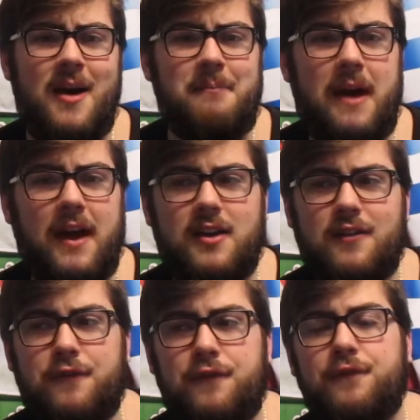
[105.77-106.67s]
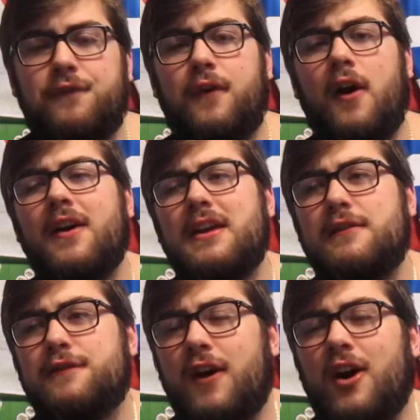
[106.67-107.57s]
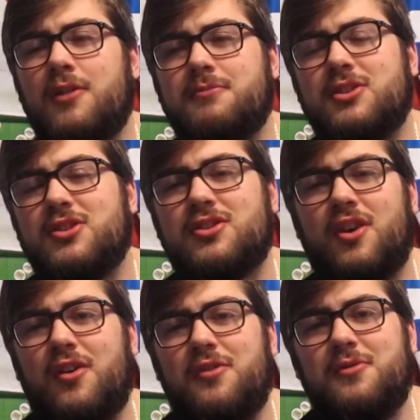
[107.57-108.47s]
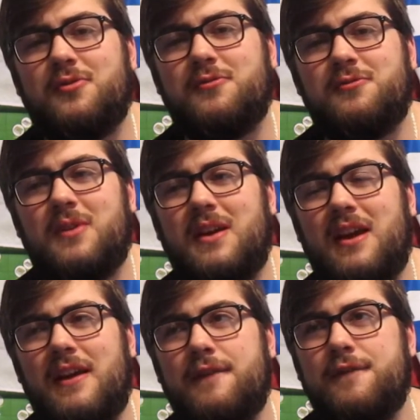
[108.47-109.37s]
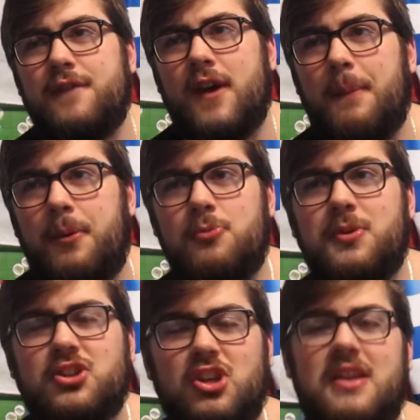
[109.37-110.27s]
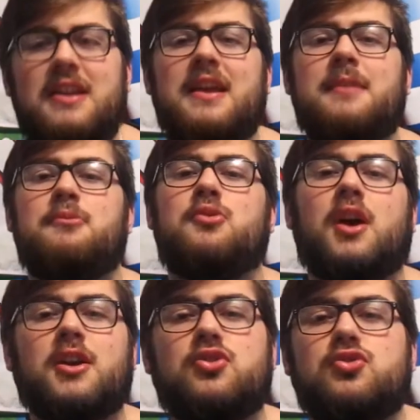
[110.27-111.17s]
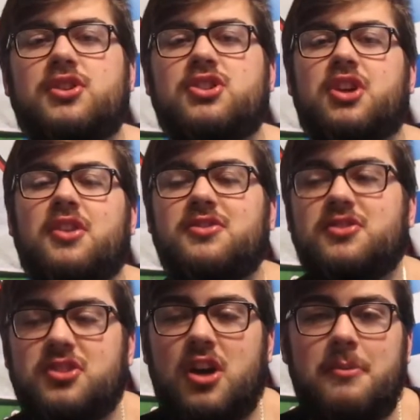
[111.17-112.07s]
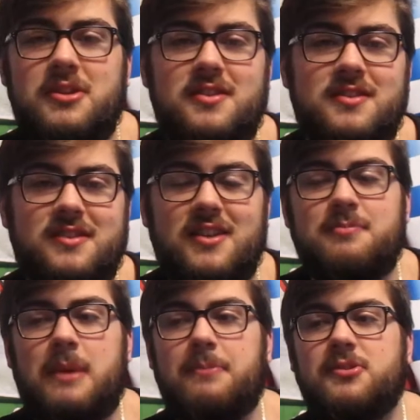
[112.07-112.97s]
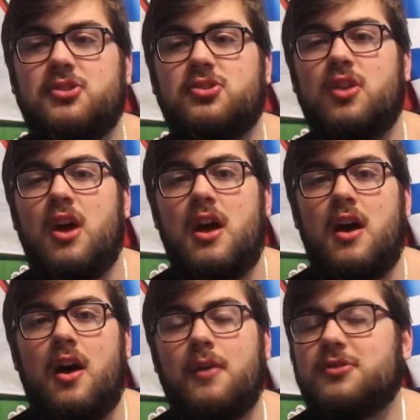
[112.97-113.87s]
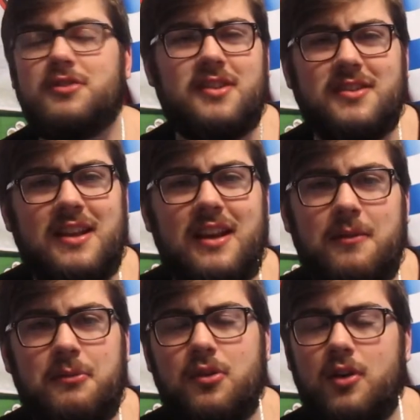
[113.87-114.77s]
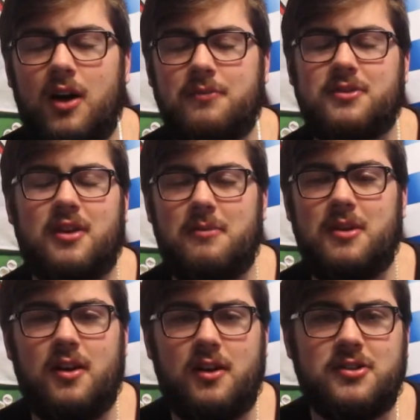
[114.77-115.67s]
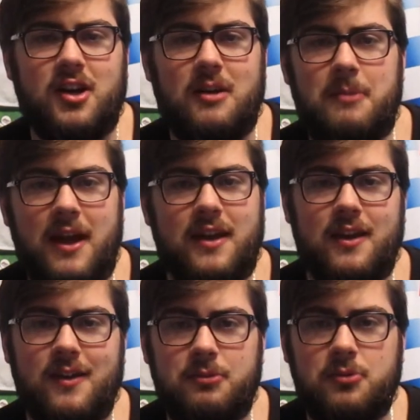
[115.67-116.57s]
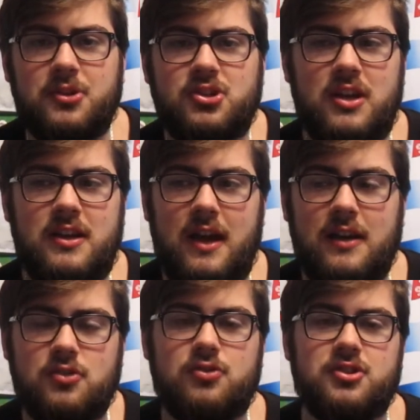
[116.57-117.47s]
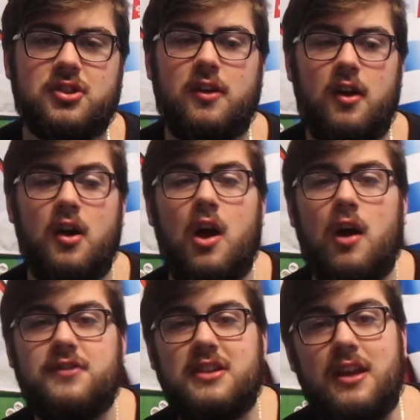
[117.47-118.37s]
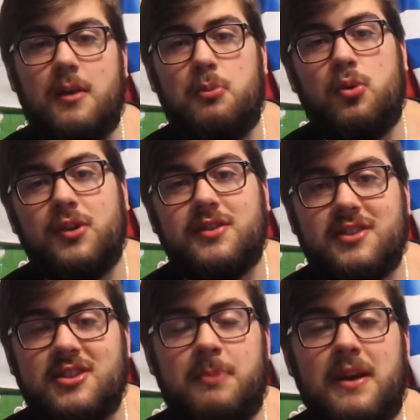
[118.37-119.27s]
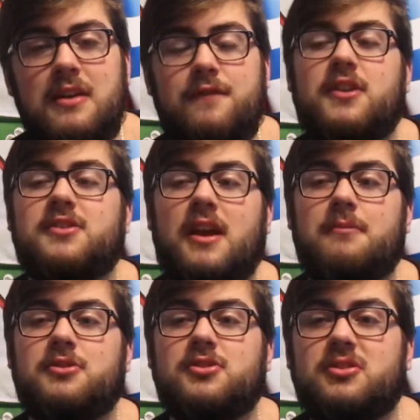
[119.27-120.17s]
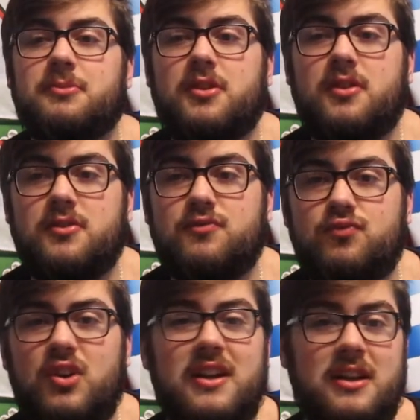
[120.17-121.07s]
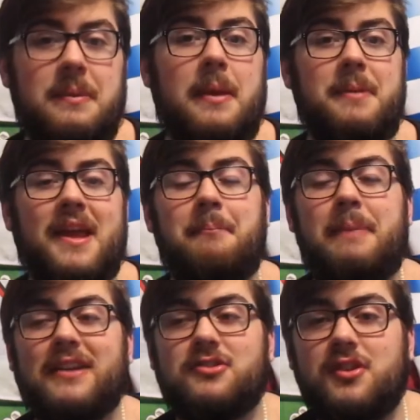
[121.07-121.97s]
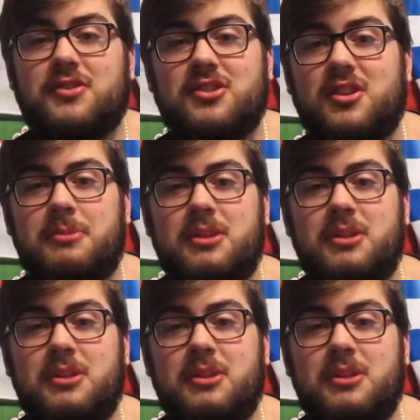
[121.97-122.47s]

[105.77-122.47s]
Back five, I'm going to go with Paul McShane, Liam Moore and Chris Gunter to come into the centre-back position. I meant Tyler Blackett, Paul McShane and Chris Gunter. Obviously Liam Moore is suspended for this game, which is something that is really going to be a big impact on us. It's going to be